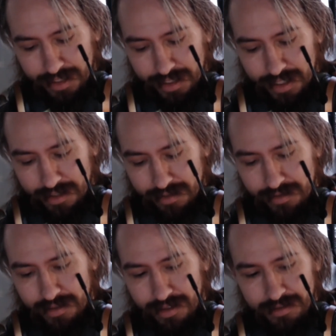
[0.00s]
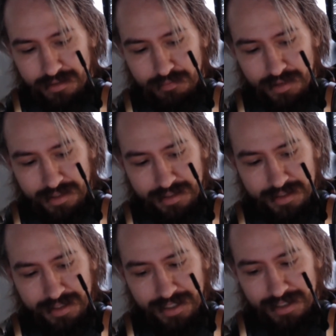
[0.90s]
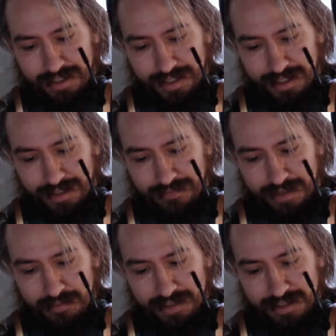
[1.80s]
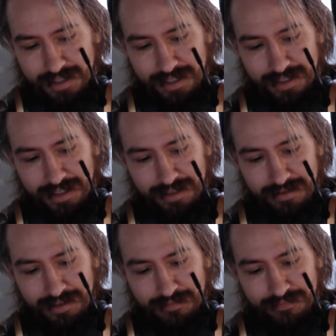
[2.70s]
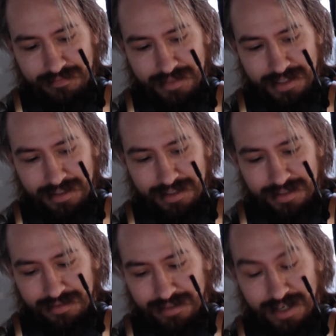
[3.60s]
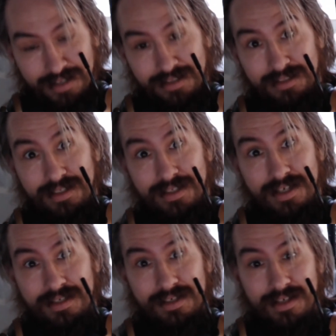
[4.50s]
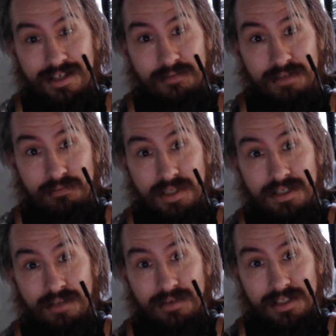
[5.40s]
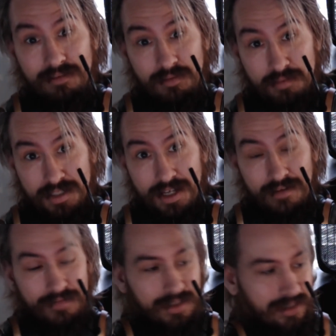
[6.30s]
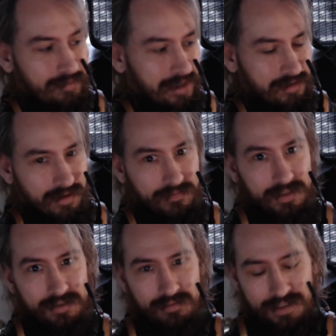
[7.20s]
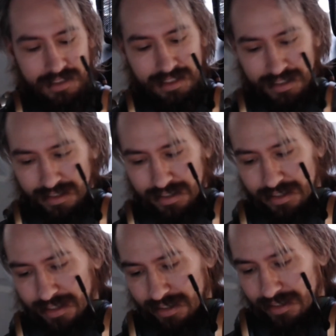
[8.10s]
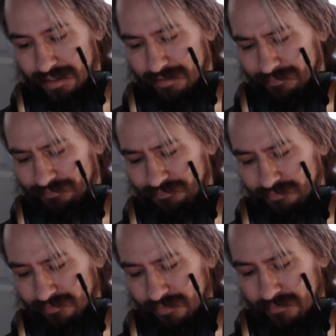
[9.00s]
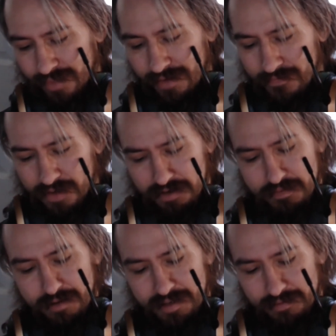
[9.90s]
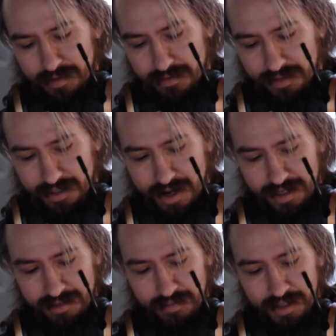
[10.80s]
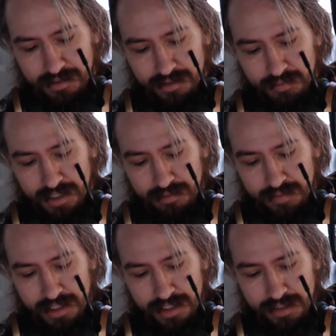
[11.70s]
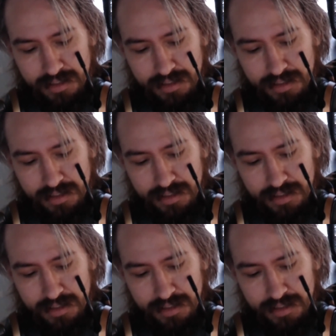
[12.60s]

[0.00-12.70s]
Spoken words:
I earned all these books and they've been sitting here in not collecting dust because I get them in a bin. I want to keep them safe. They're like my trophies, but I figured maybe they'd be worth talking about a little bit because,